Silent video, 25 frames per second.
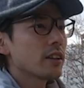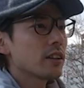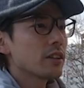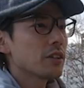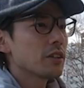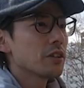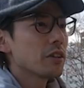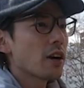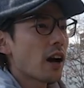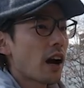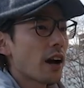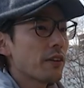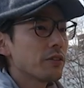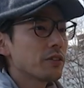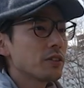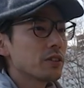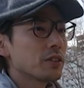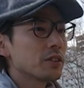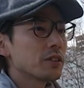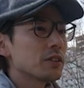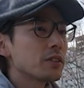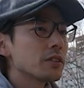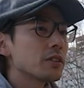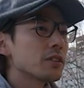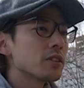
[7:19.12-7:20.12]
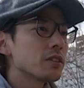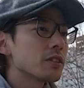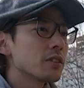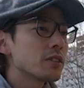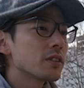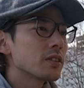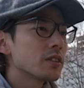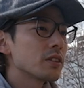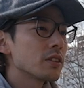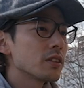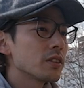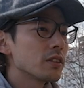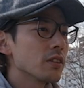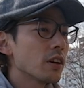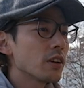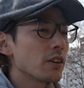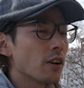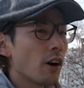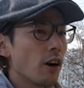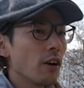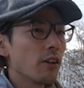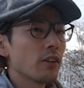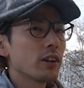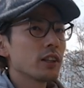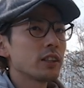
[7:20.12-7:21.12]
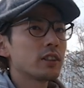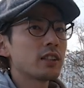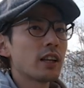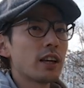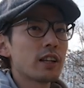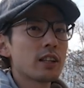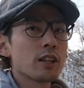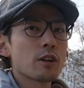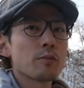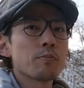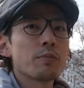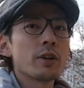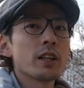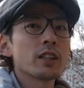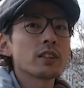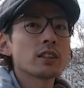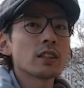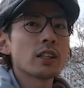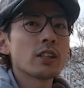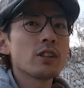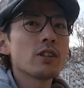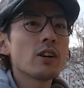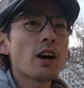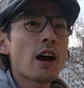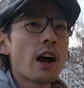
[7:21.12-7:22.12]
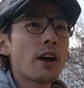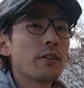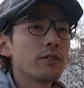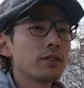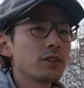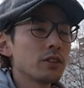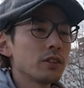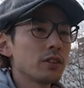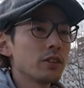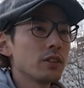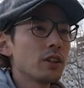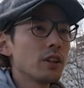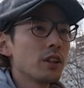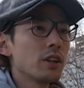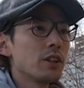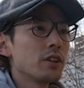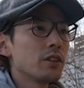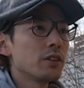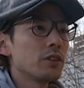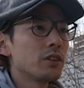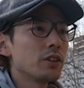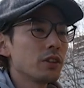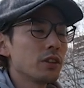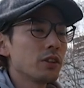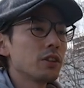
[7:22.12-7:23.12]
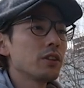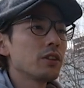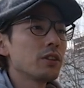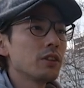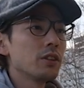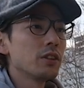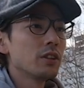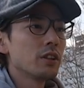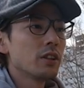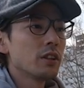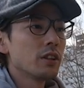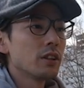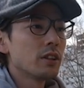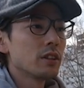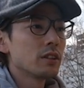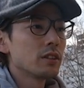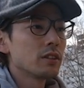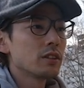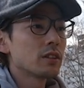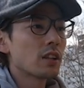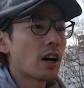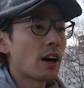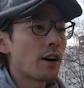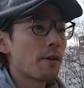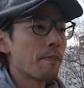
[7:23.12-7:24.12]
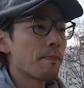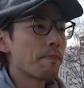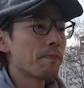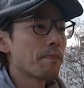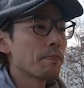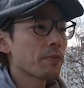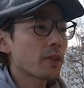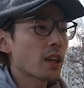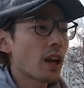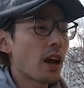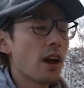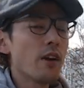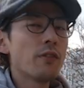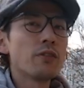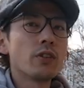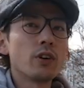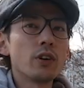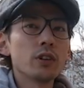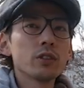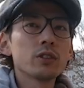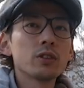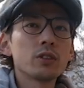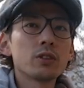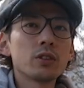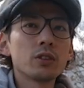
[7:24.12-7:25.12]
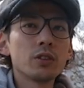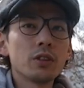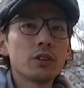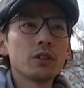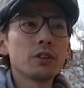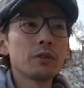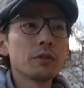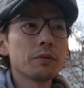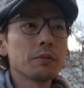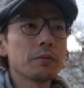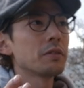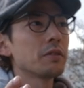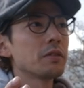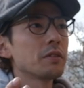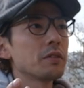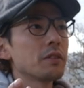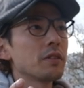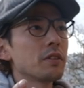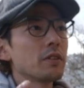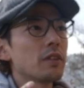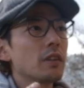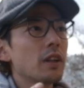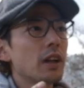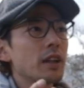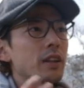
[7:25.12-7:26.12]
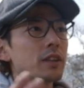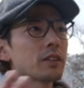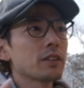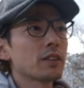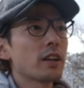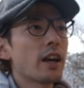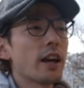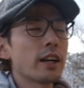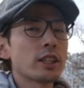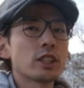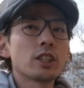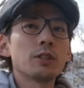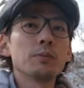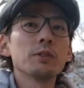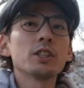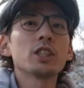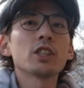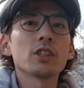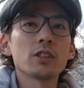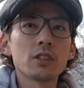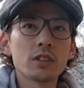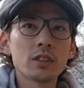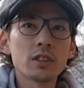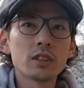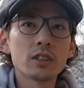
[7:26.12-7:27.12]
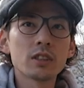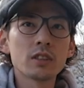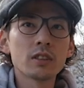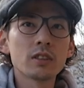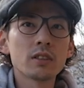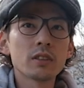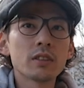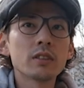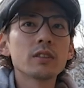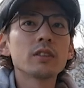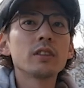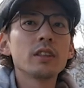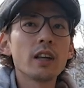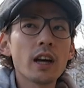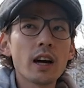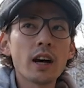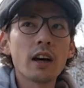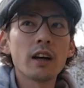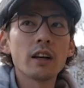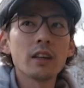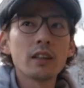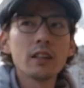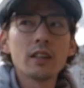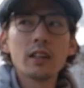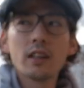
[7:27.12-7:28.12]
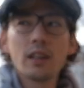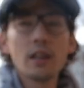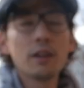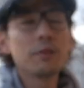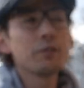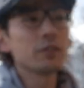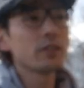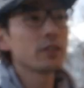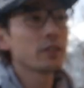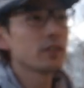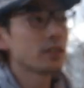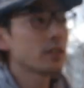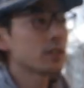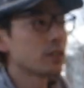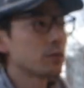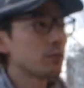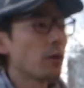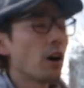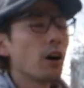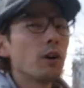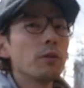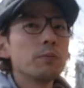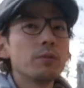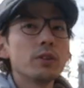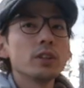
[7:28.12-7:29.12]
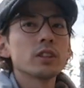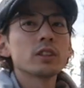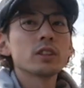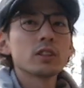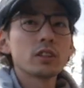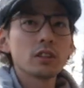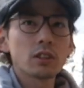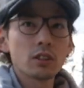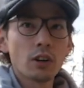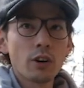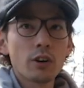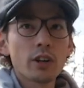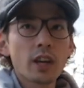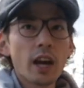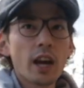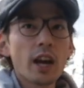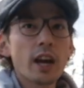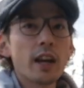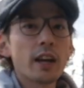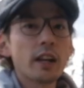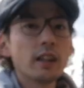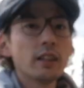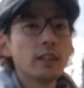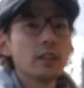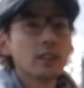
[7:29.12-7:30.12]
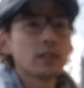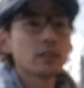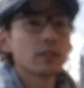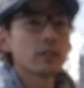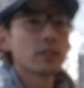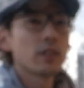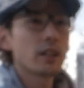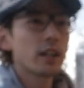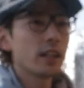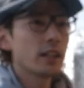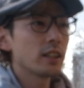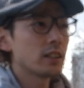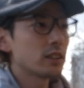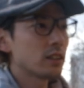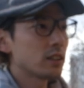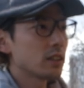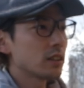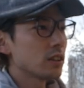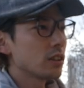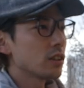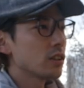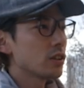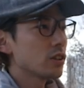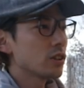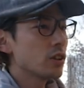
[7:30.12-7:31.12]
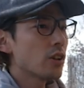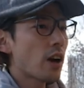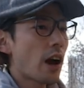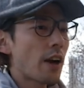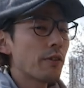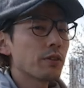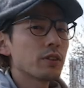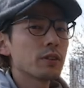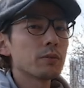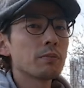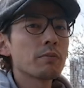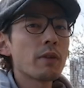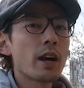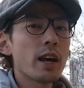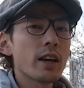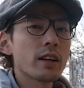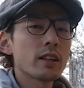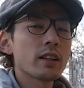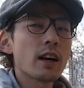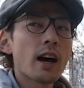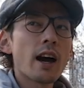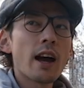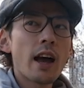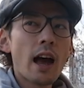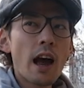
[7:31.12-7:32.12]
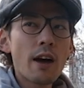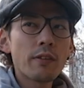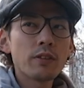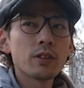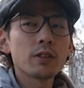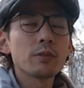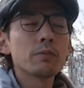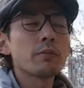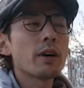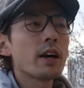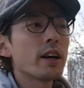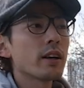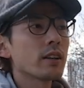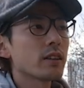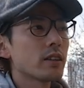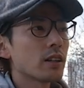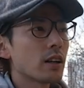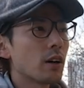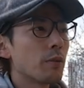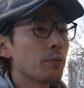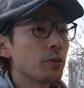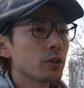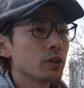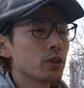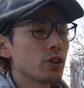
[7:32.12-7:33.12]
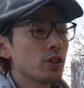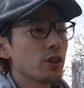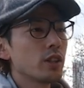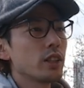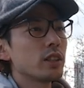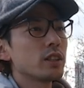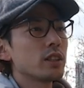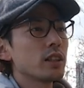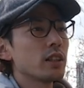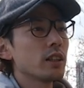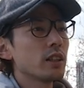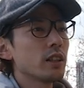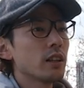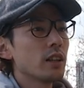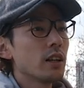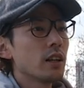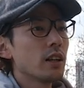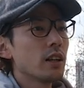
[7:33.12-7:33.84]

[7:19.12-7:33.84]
you have to not only take a picture, you have to do some effort to like exhibitions. Yeah, even small books is okay. So there is, you have to make, I have to make the opportunity